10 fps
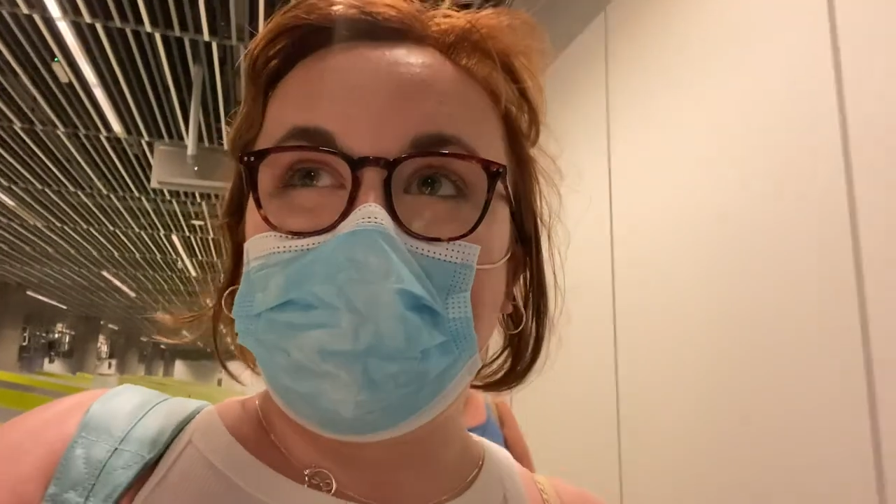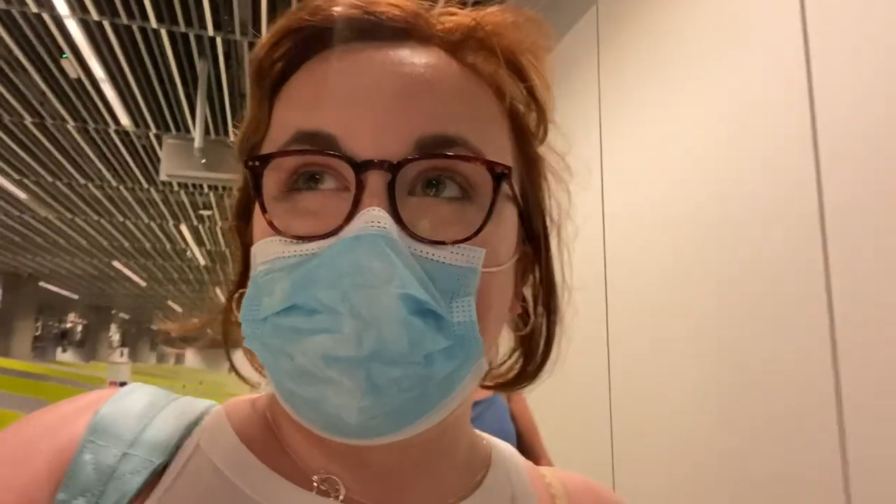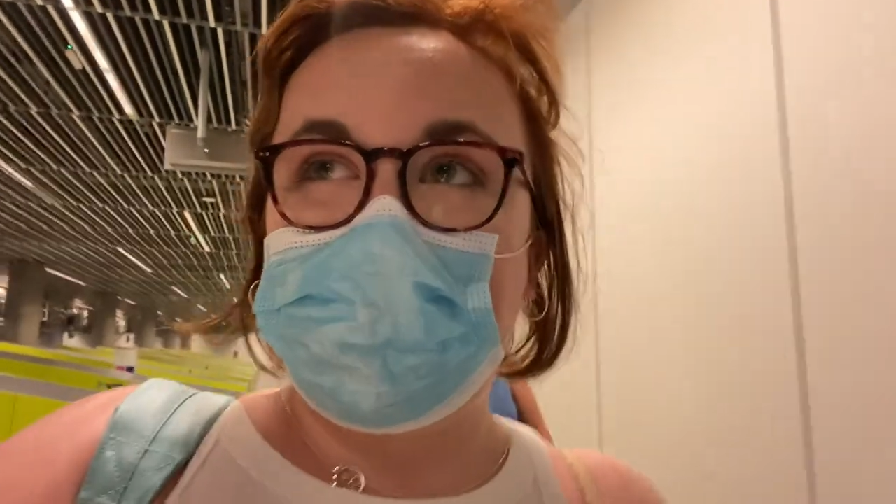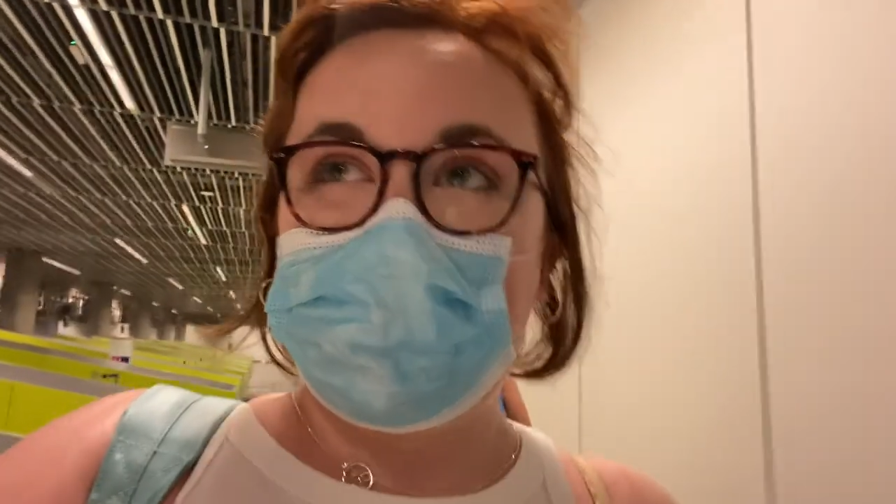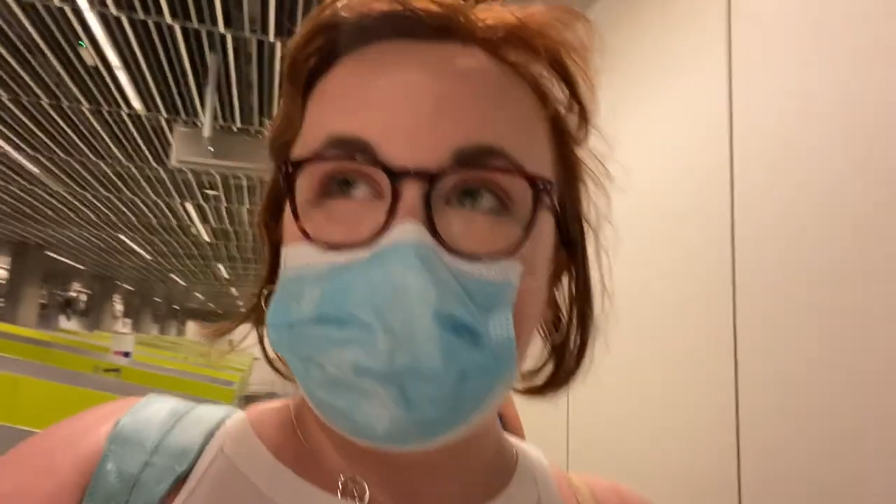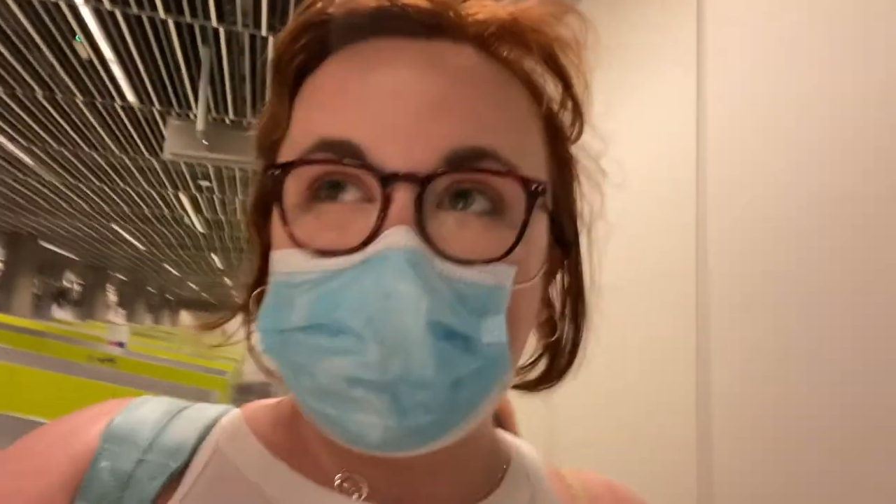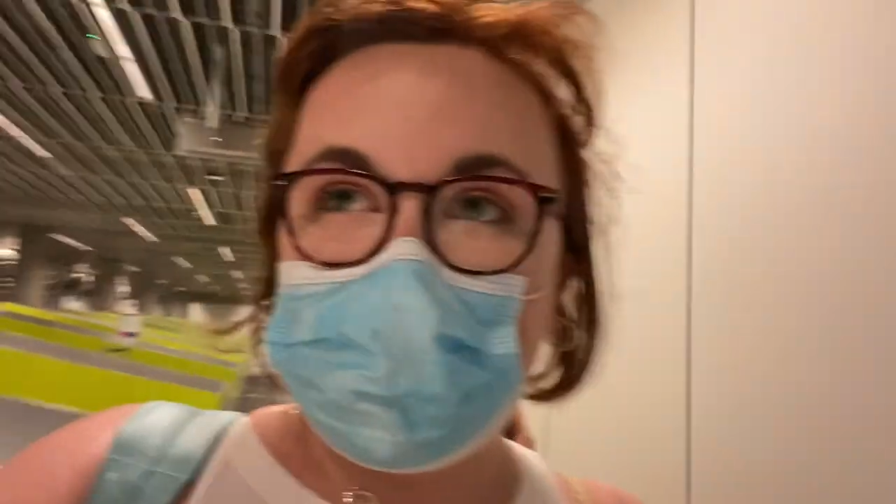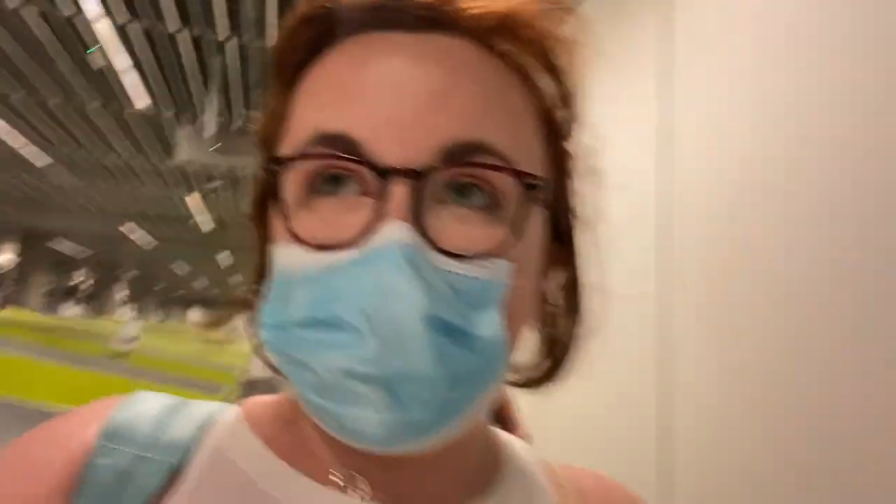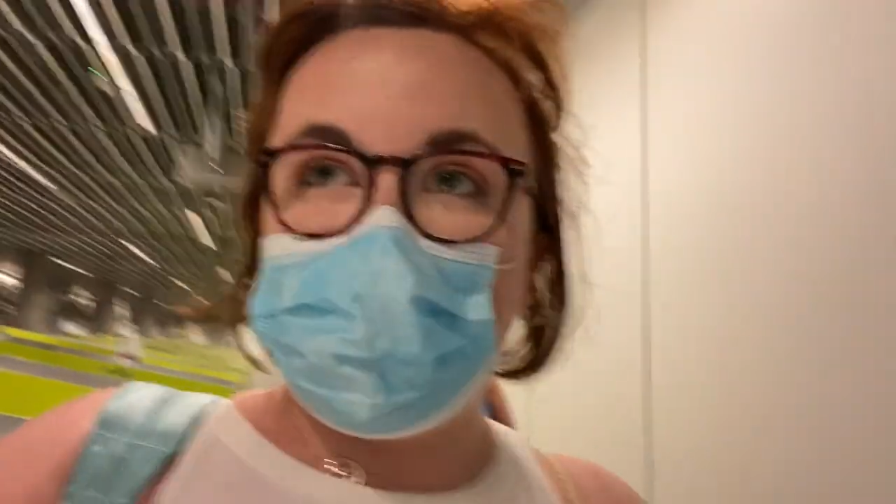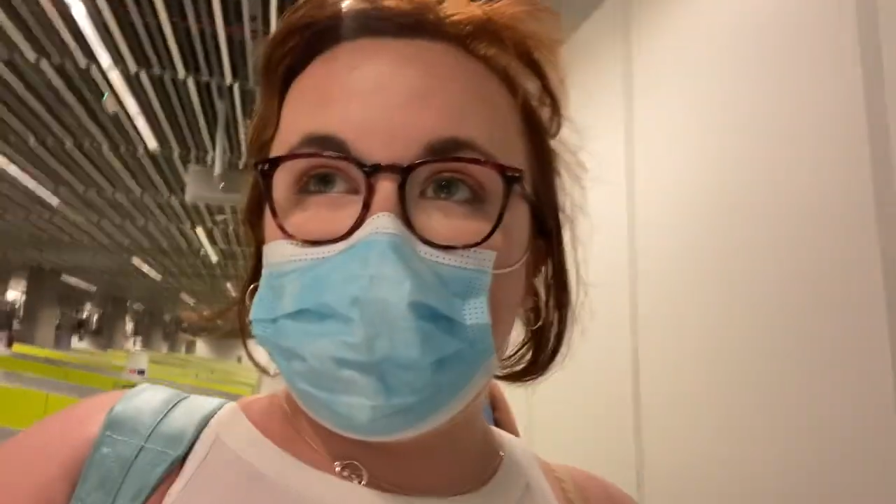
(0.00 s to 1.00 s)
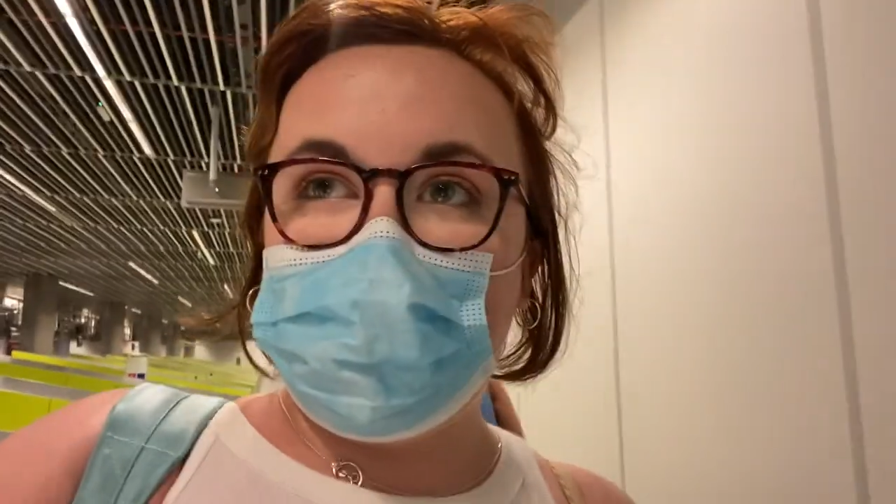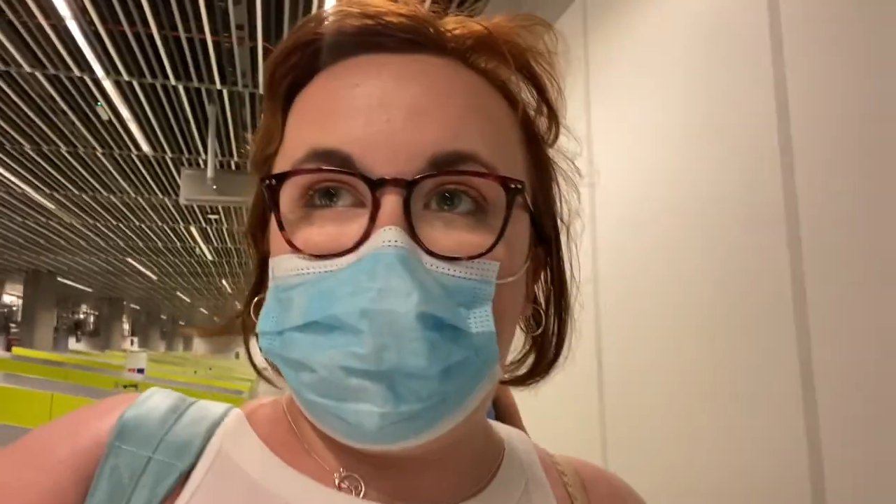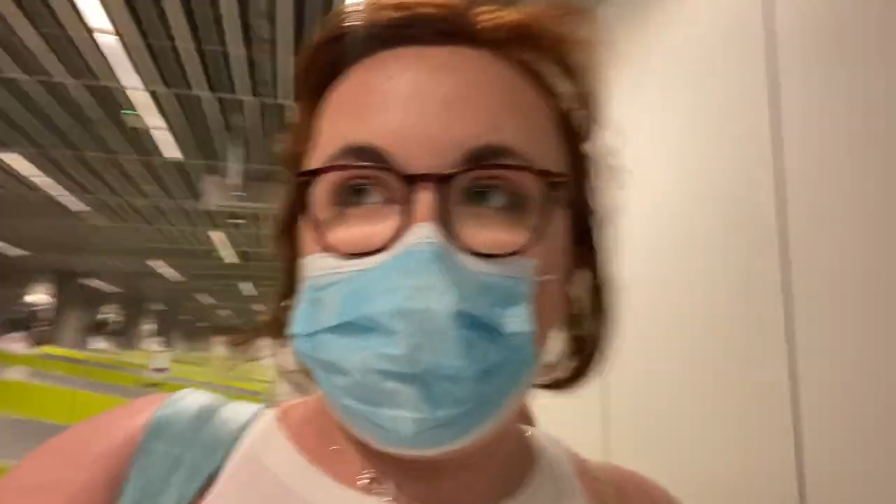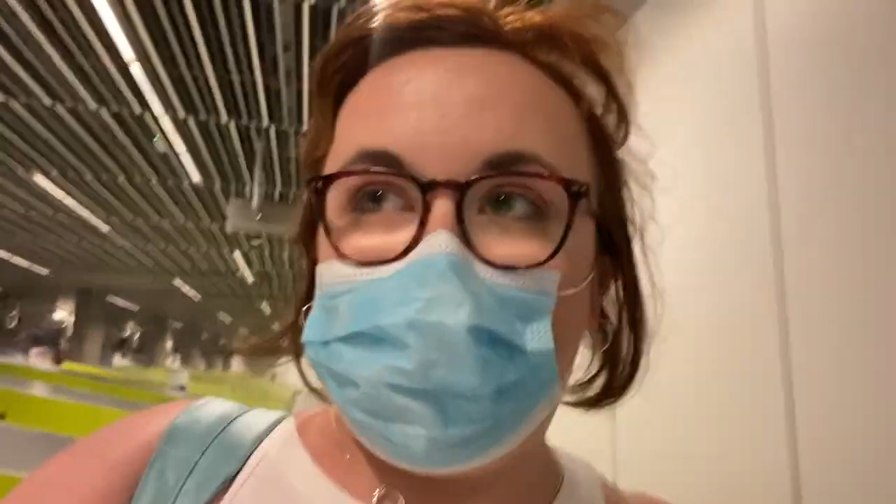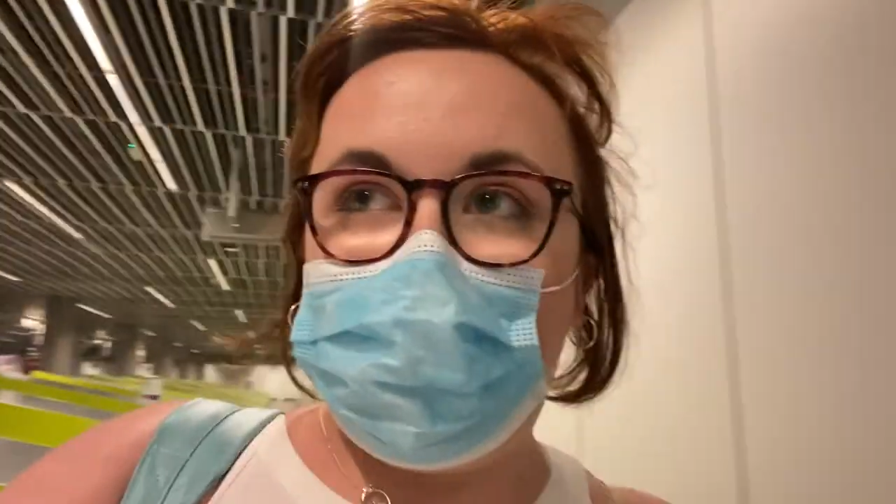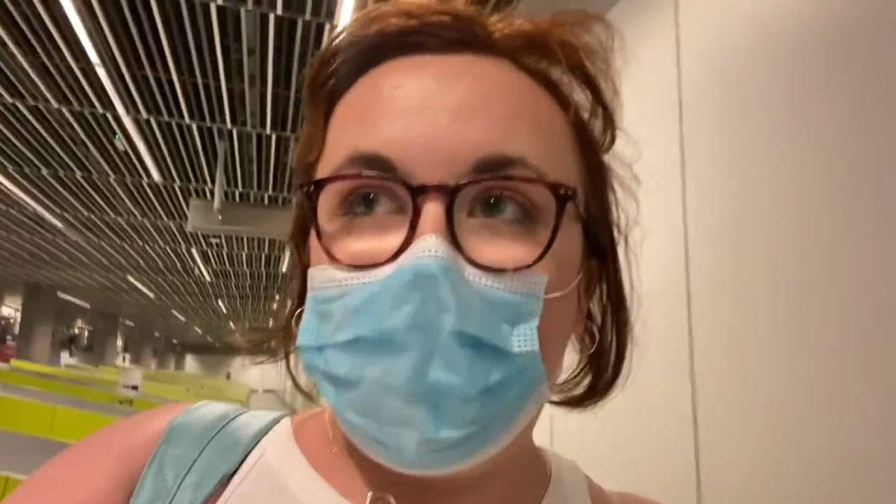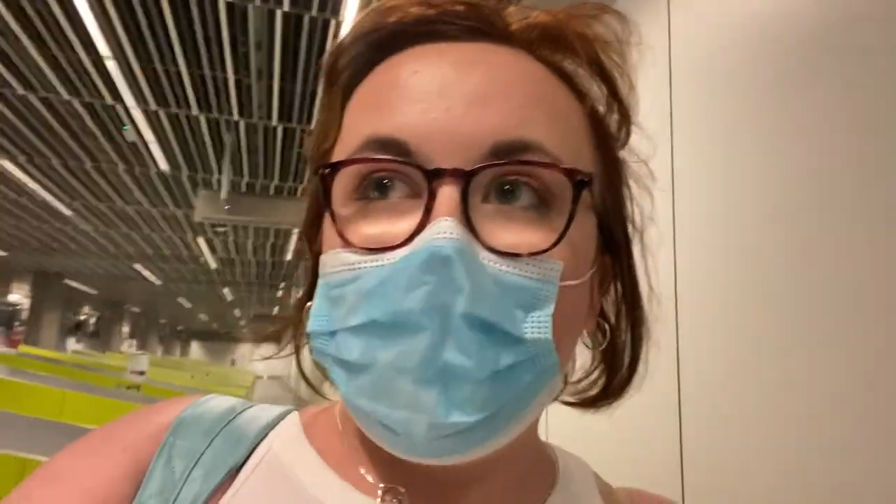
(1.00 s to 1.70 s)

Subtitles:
like it was gonna fall apart,